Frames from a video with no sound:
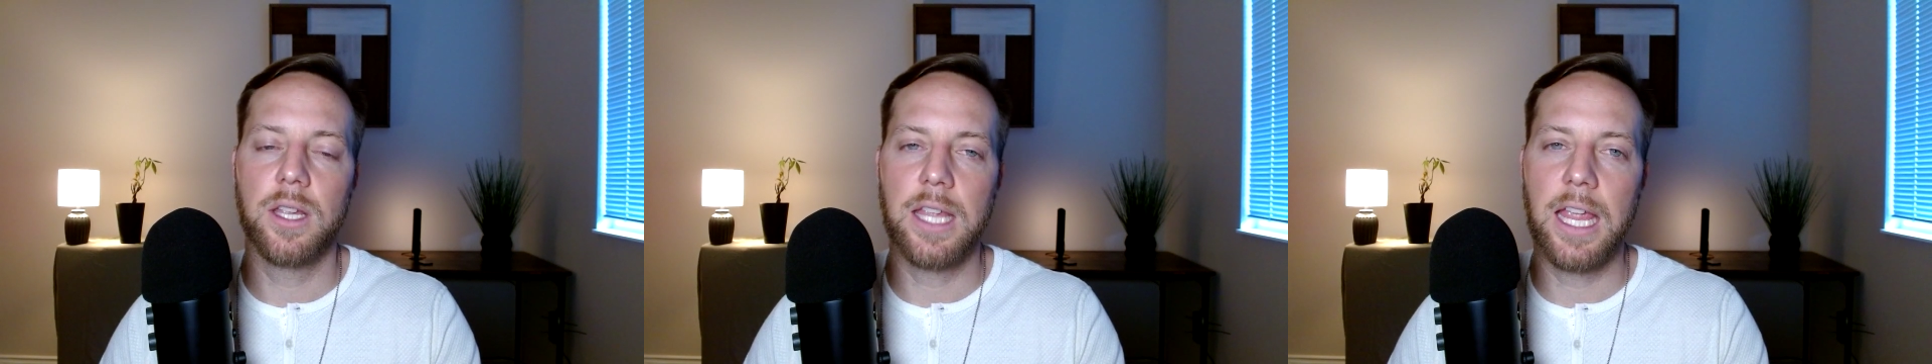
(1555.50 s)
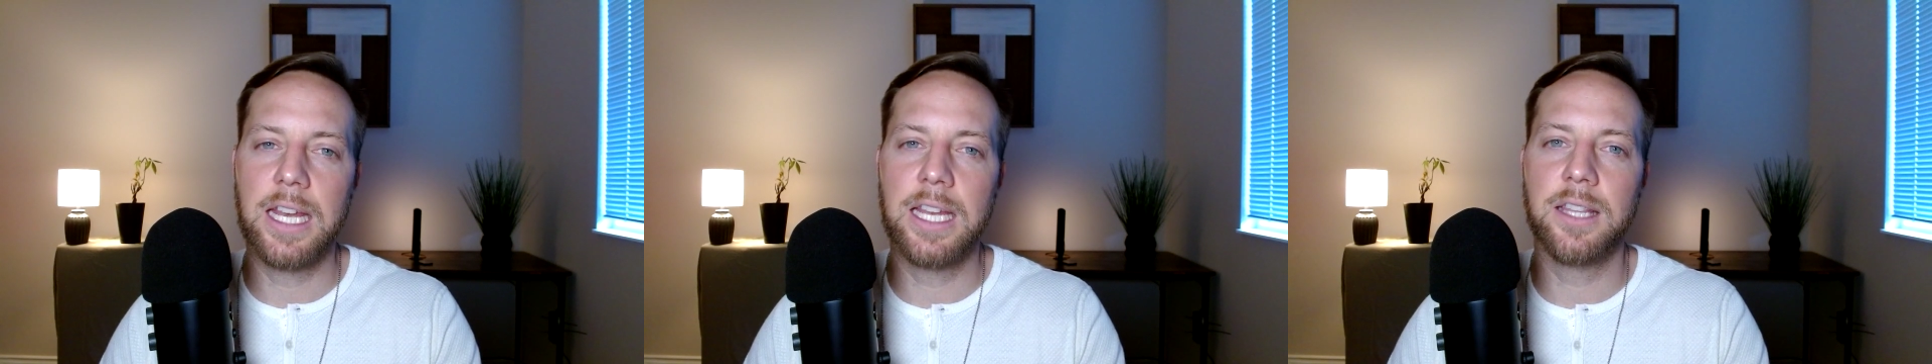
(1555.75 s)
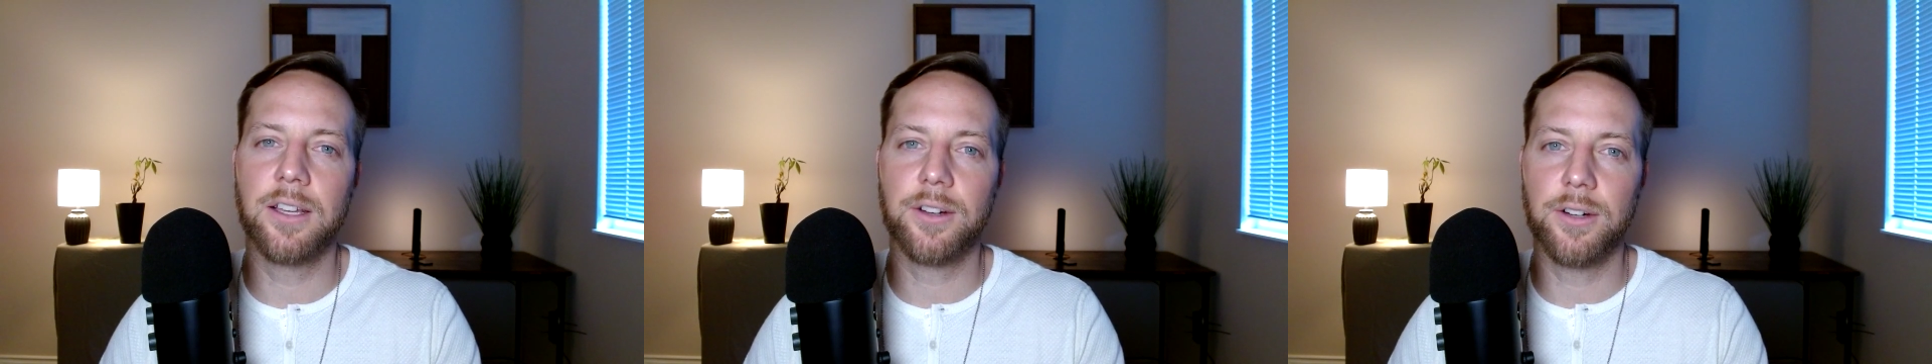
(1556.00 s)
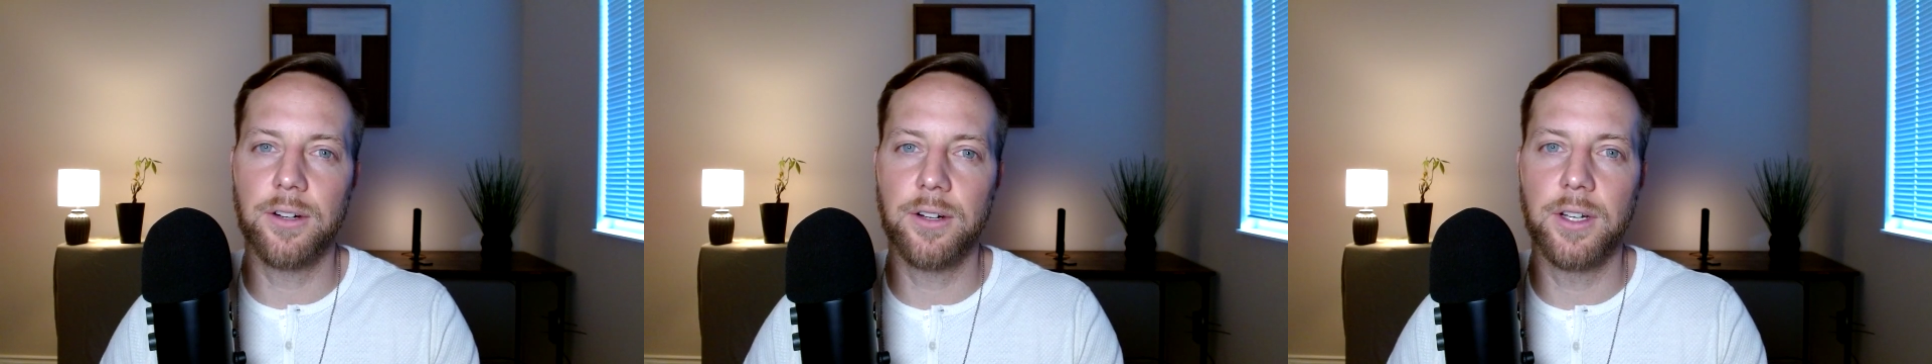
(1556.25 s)
gaining the
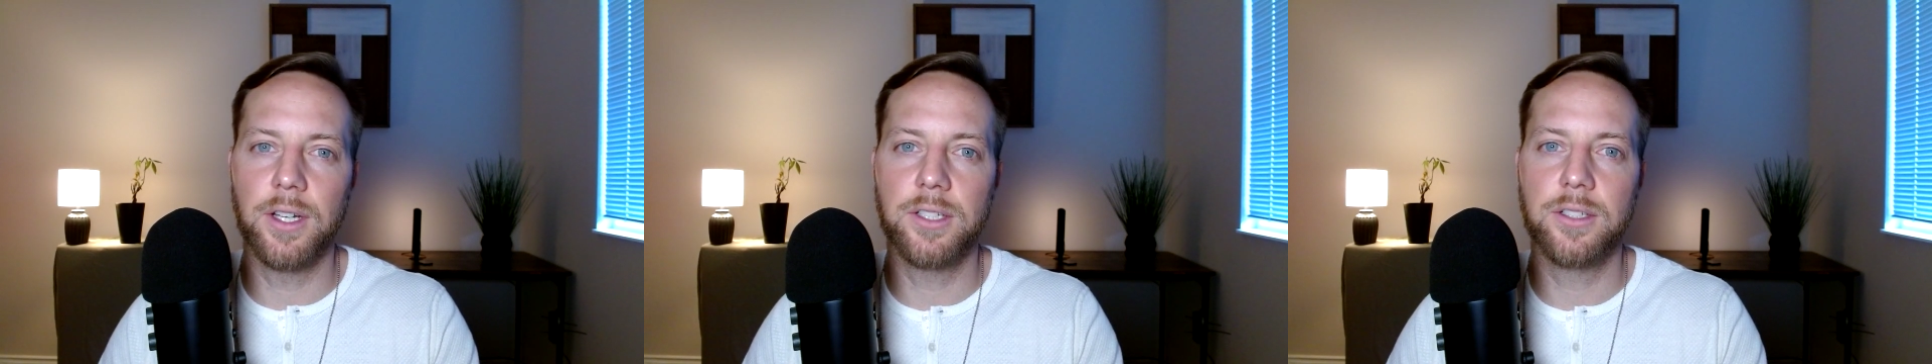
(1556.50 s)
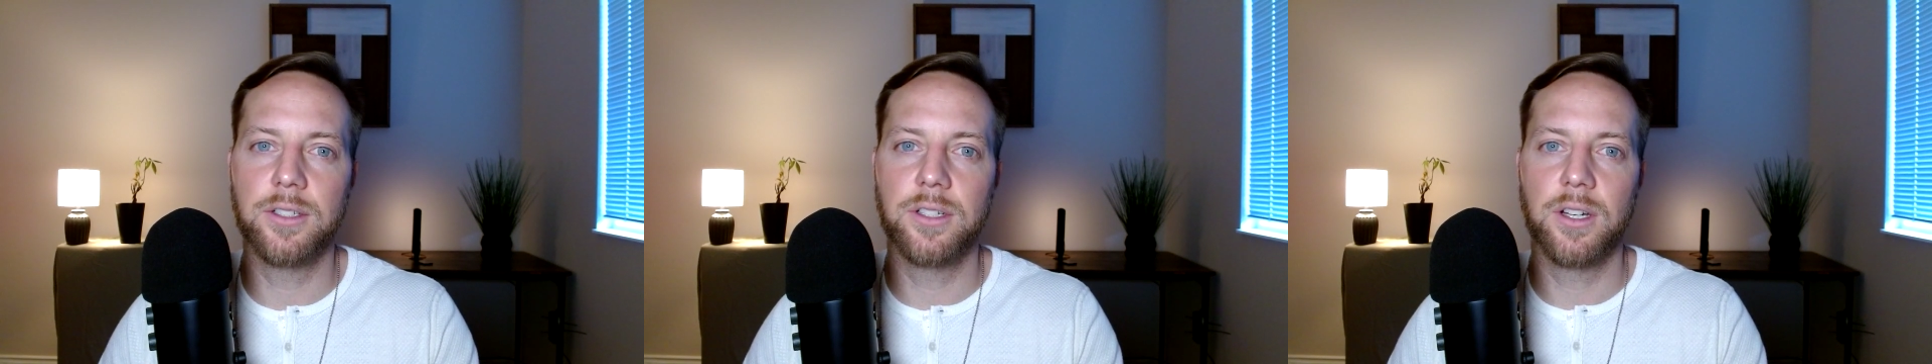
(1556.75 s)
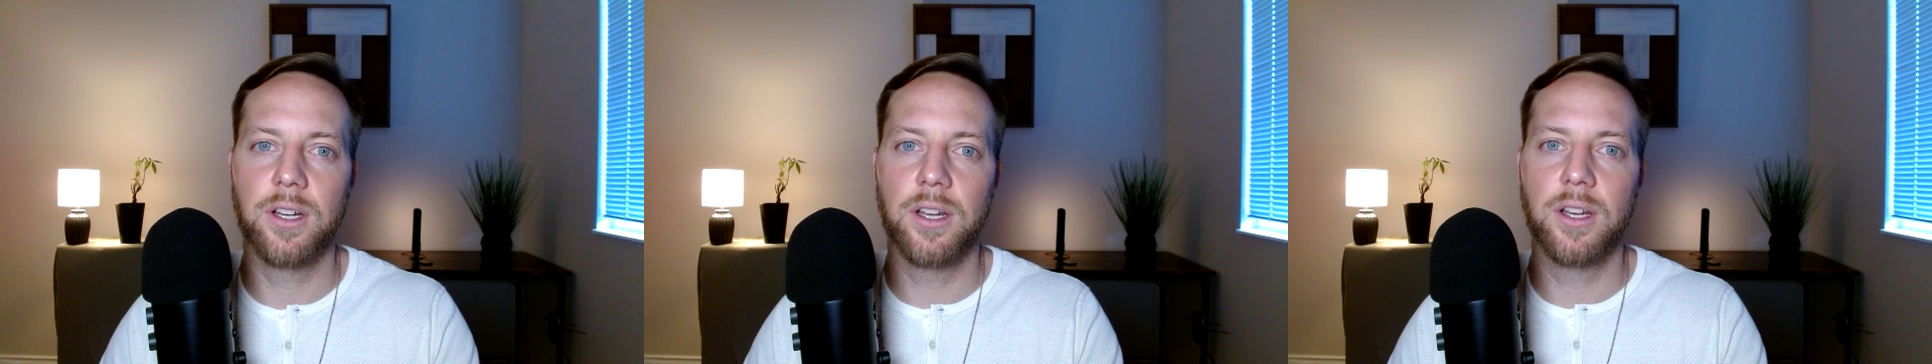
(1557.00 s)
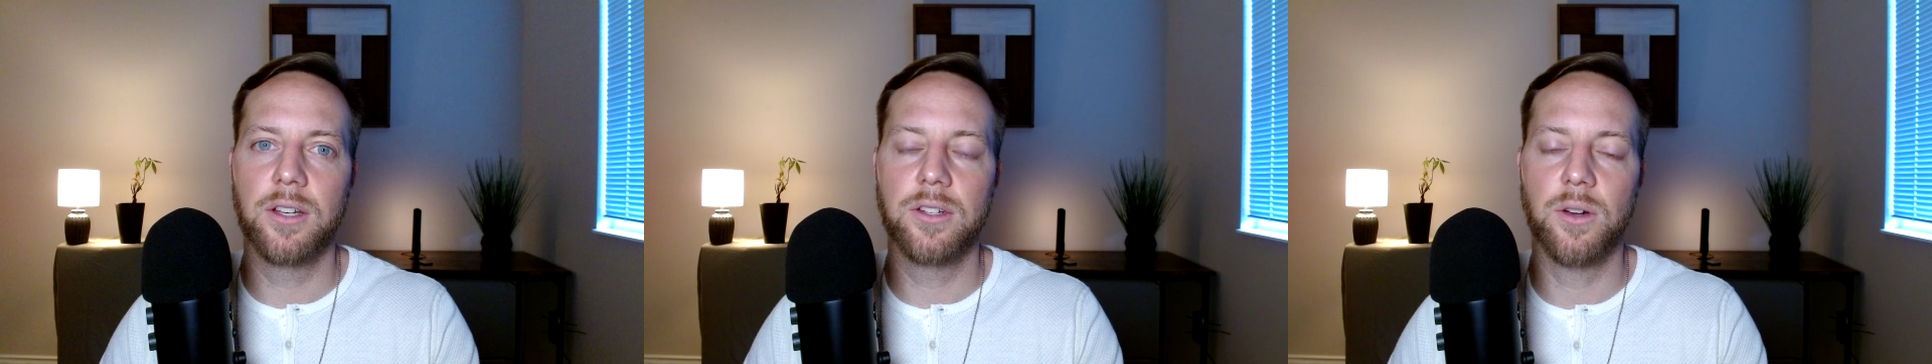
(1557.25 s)
courage
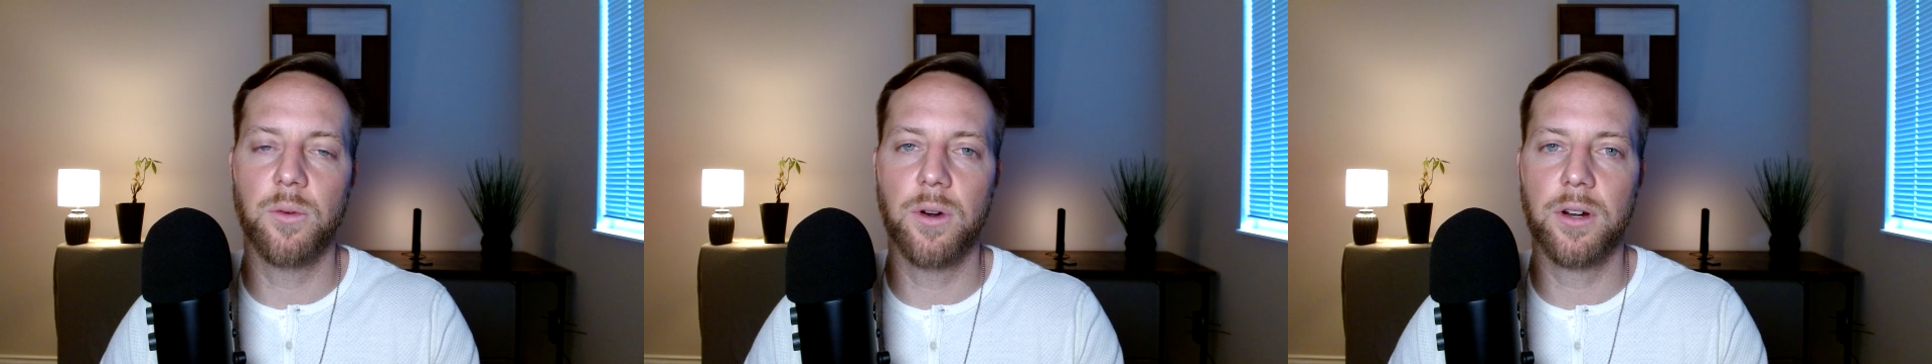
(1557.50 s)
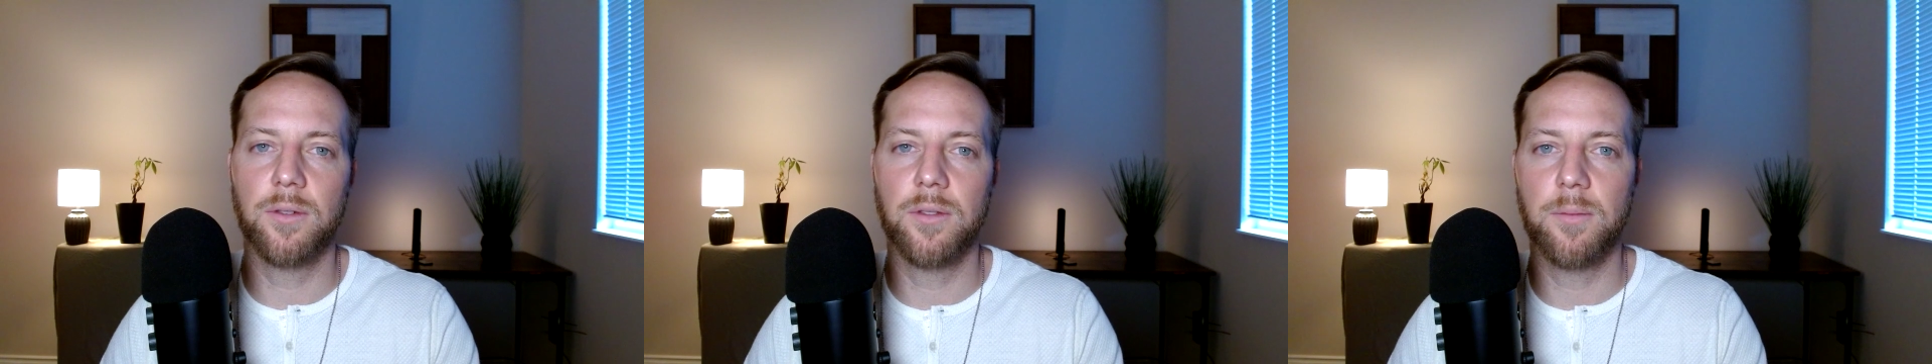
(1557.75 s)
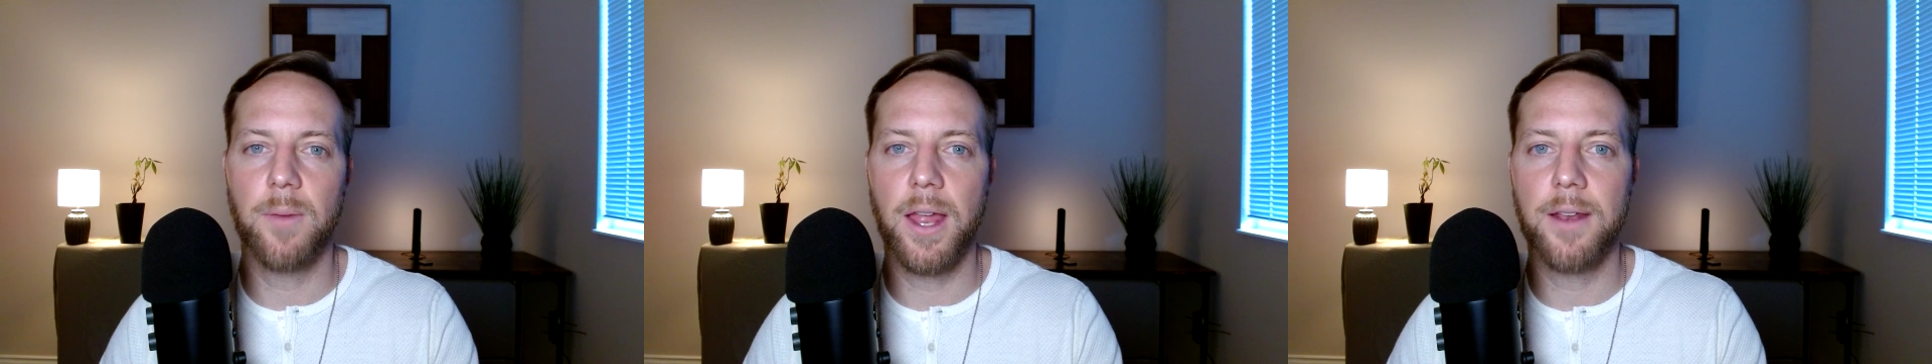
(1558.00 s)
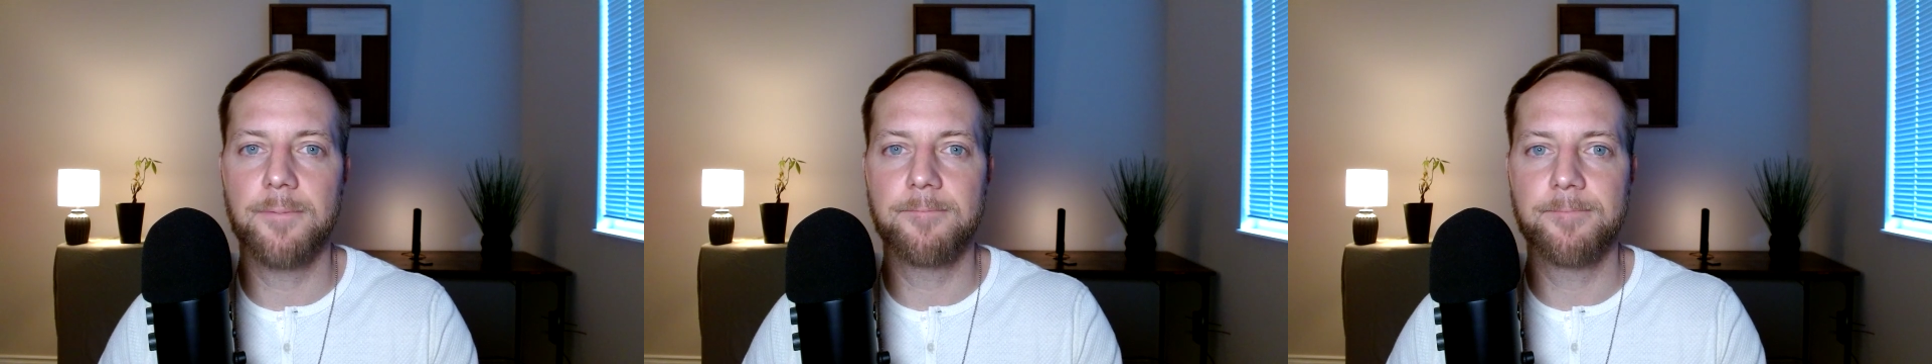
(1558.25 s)
to work with men.